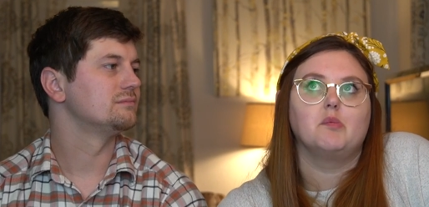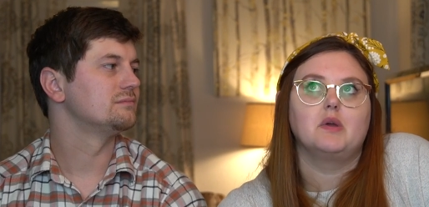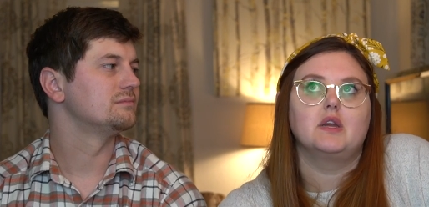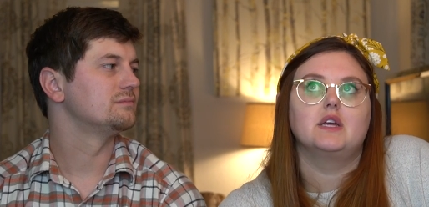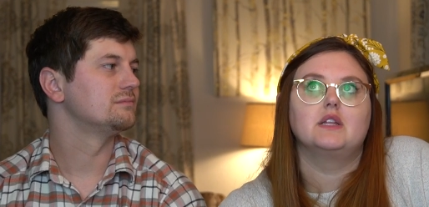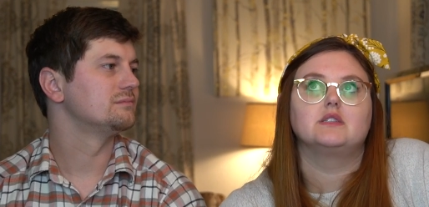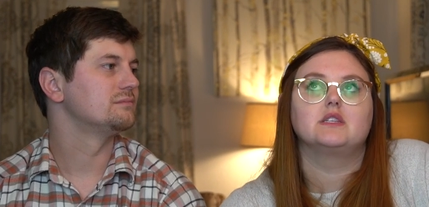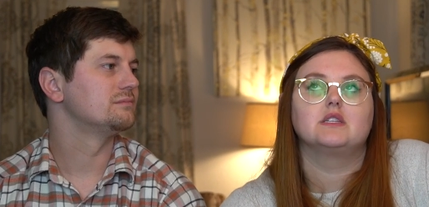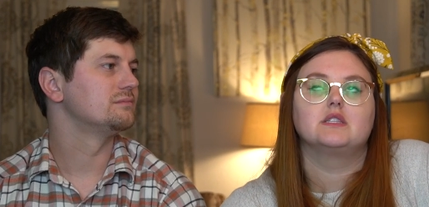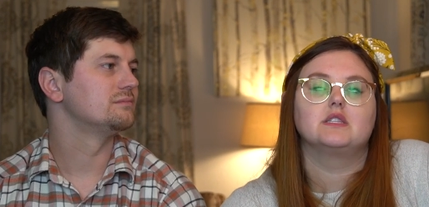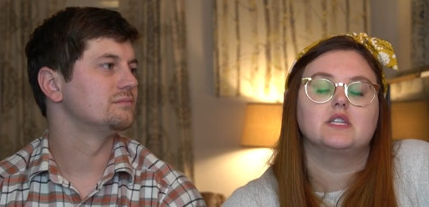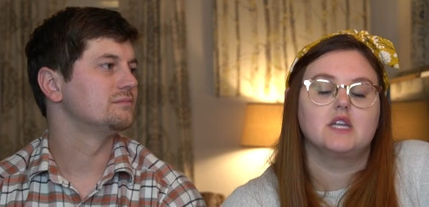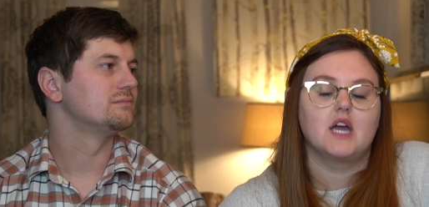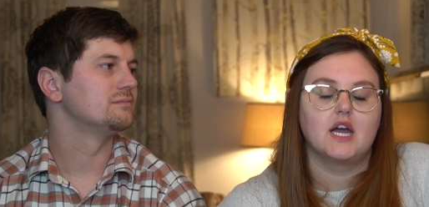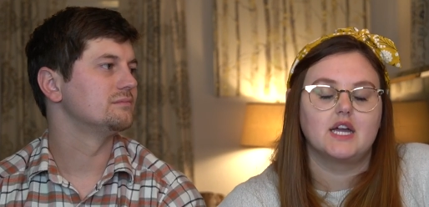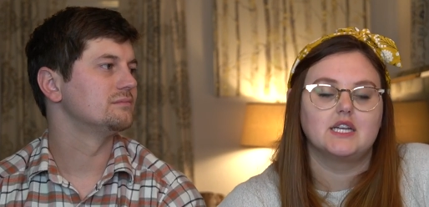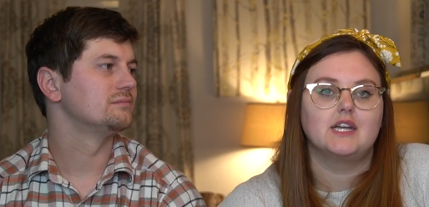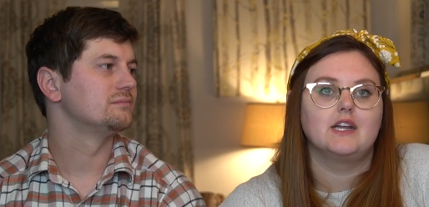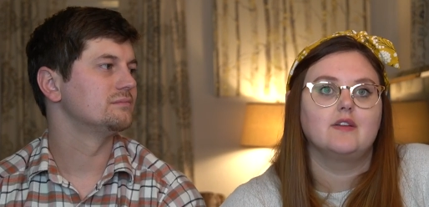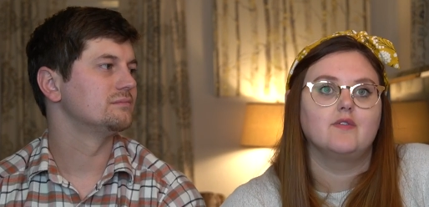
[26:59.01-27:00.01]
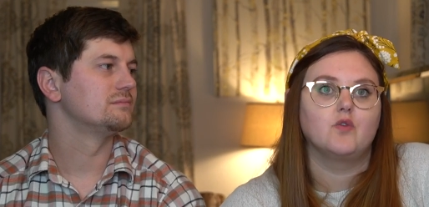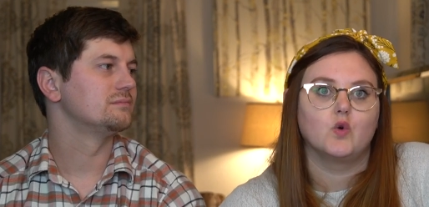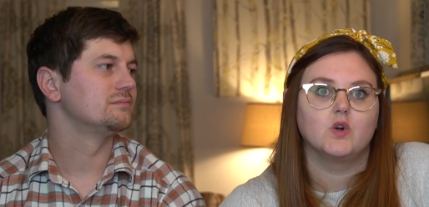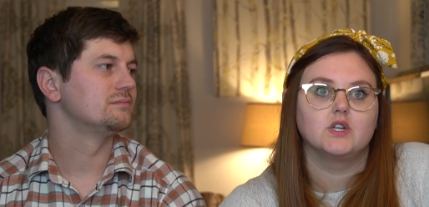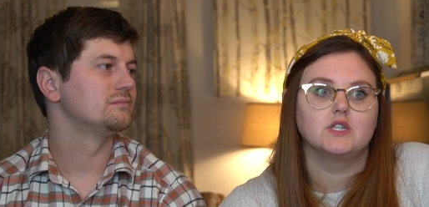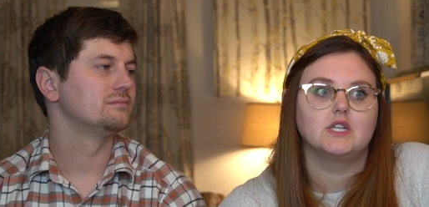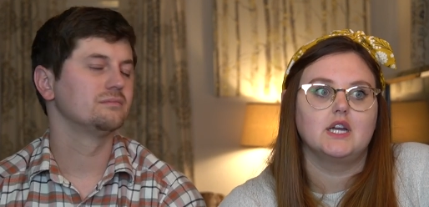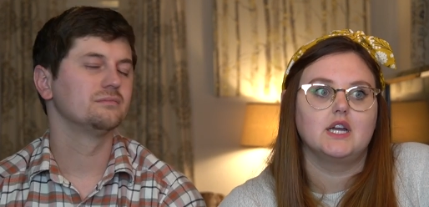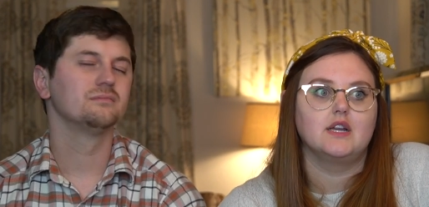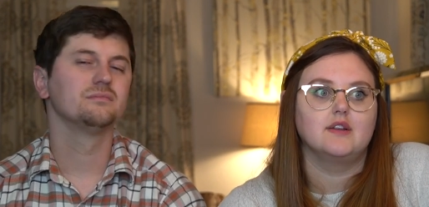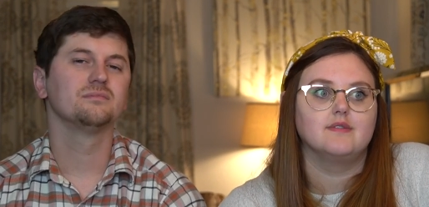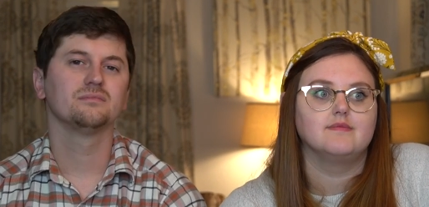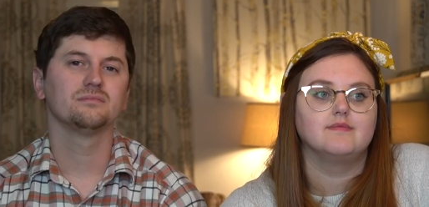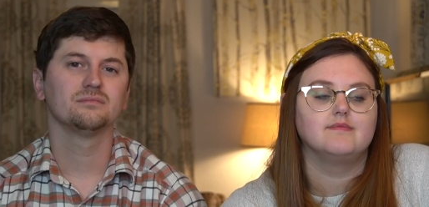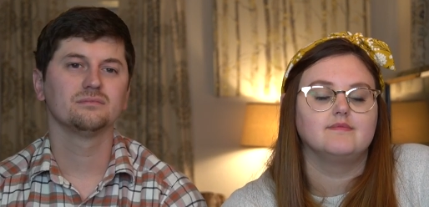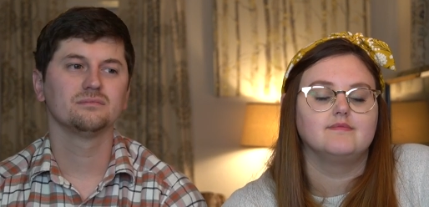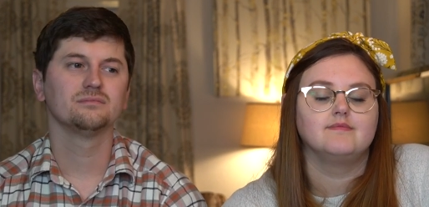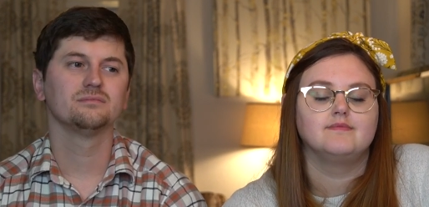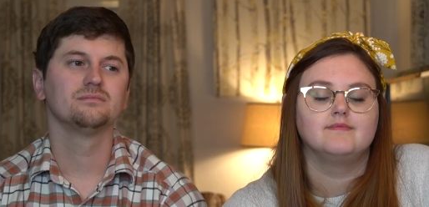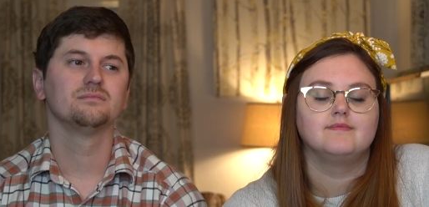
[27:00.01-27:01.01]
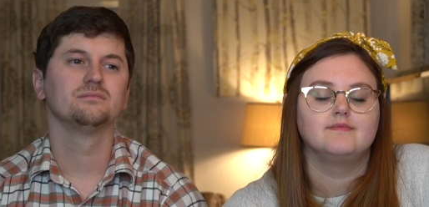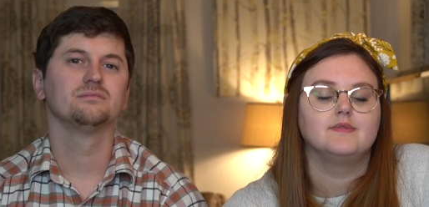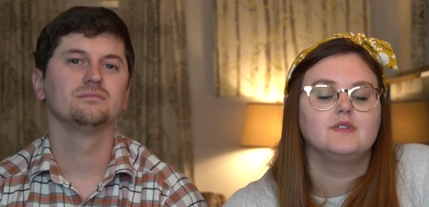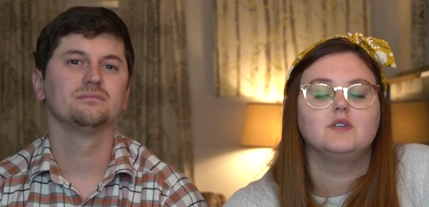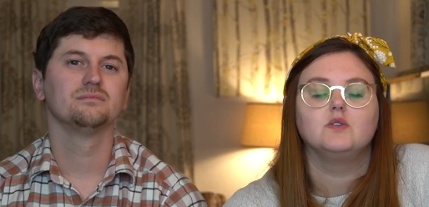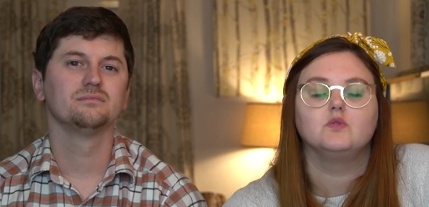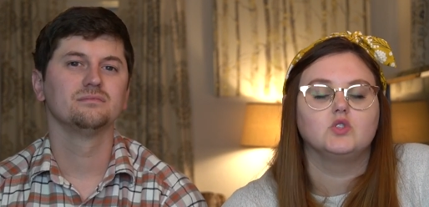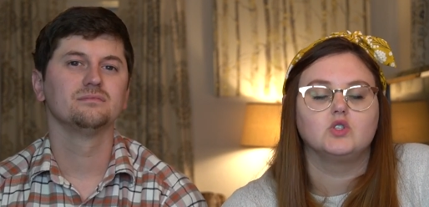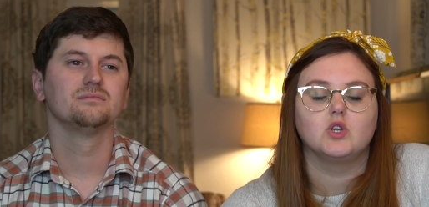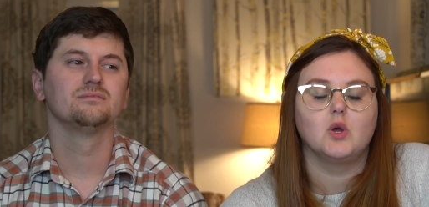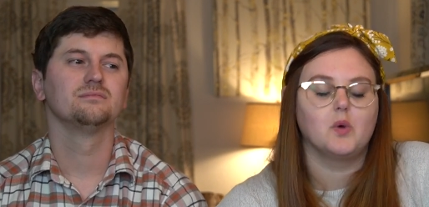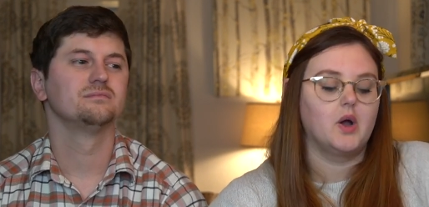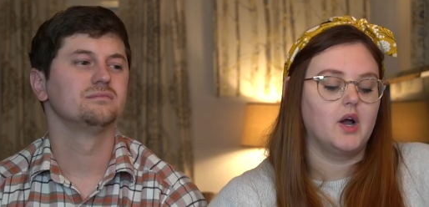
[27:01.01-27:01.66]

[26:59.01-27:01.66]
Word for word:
Speaker 1: been since 1914 so